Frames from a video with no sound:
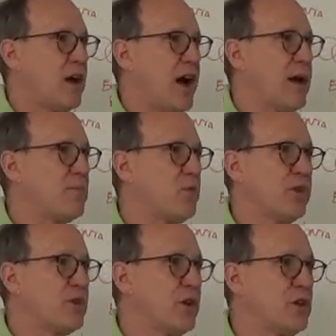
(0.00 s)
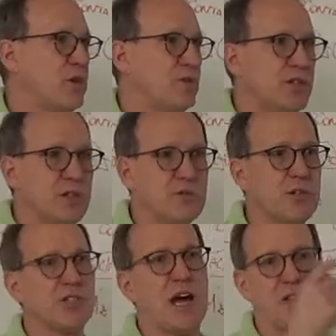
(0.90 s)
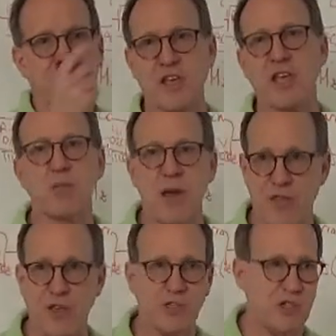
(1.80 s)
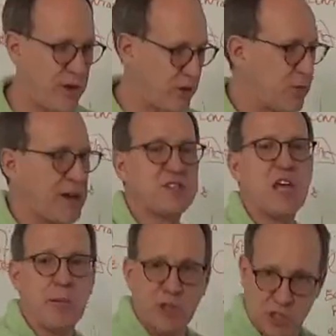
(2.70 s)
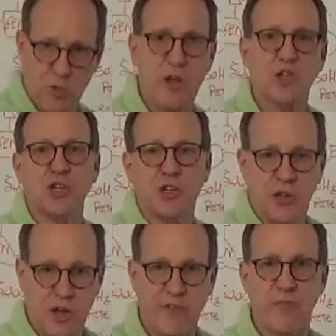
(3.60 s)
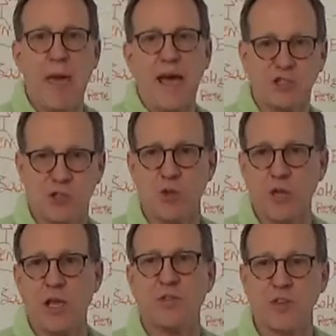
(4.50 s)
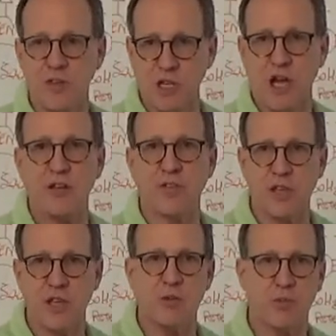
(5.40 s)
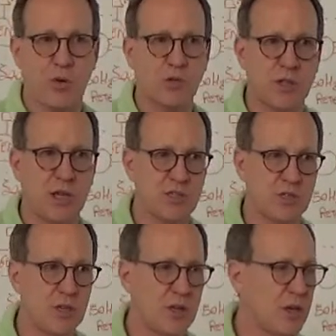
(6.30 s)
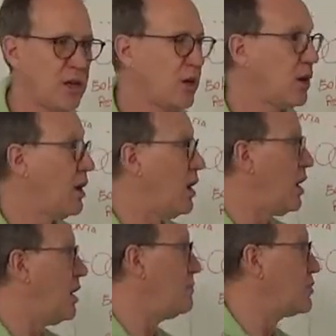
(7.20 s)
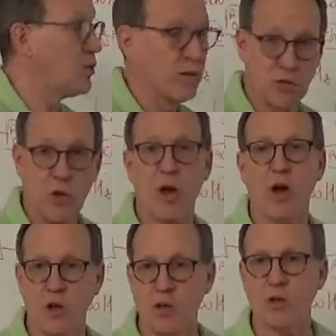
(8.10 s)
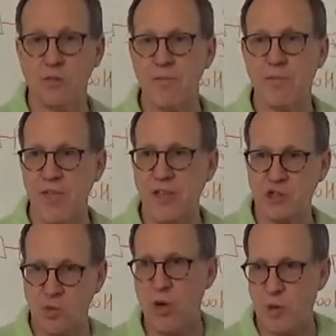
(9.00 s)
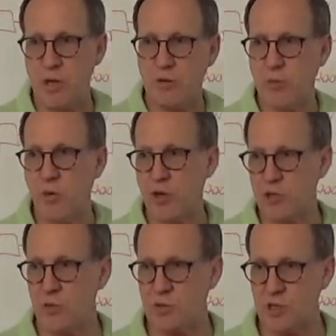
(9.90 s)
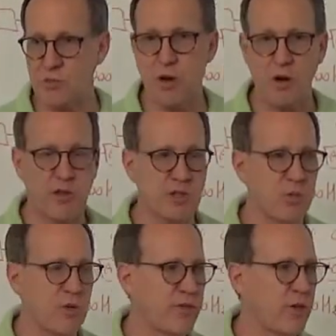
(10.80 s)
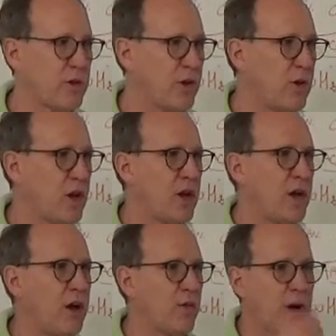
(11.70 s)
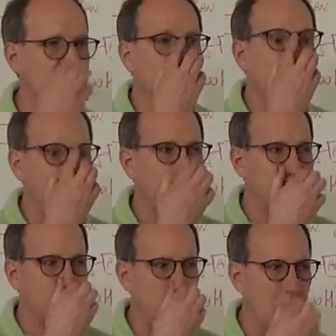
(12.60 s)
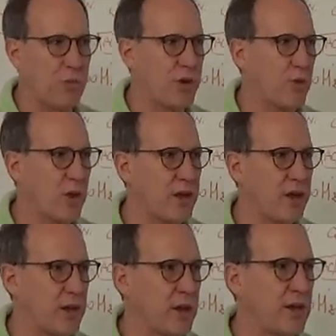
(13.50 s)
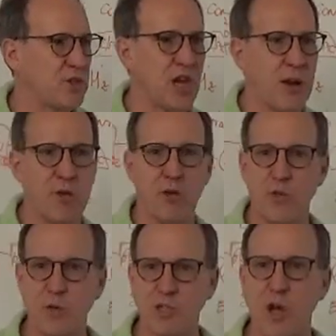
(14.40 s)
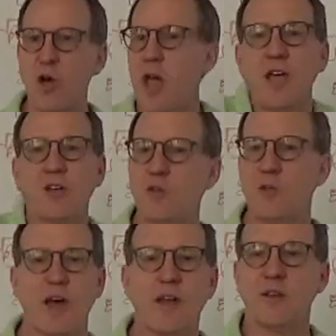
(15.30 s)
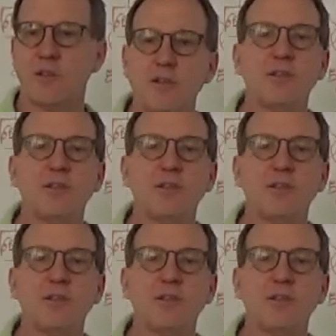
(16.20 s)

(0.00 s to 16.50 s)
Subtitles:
I'm really good at using design thinking methods, and here's my demonstration of mastery at the design thinking process. So those are all things you want to be able to point to as part of this portfolio. Otherwise, anybody can show up at a job interview and say, oh yeah, I can do that.